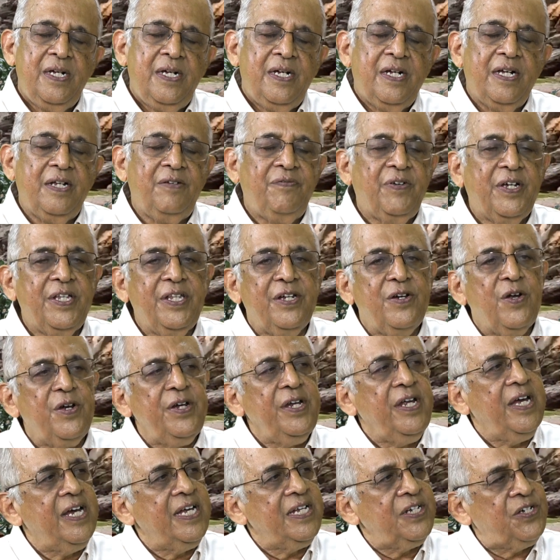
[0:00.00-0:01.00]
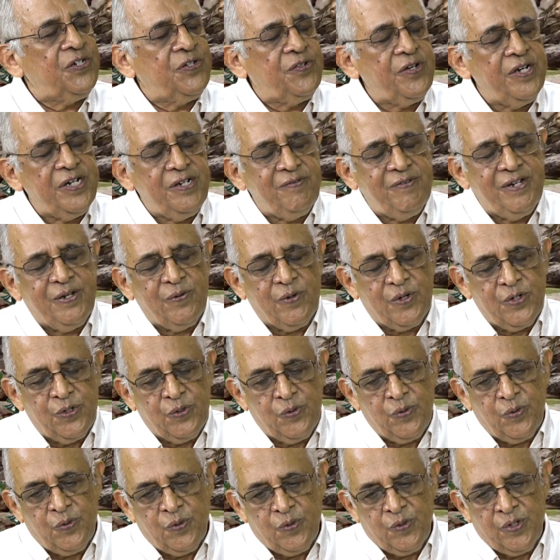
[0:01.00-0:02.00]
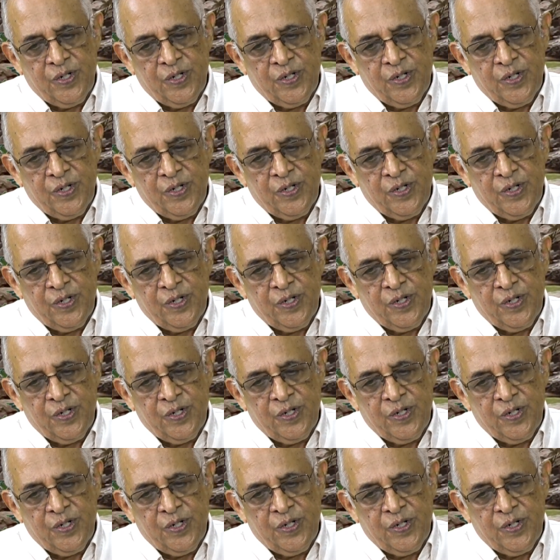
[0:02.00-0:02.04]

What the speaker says: And Father Ronnie, I straight away want to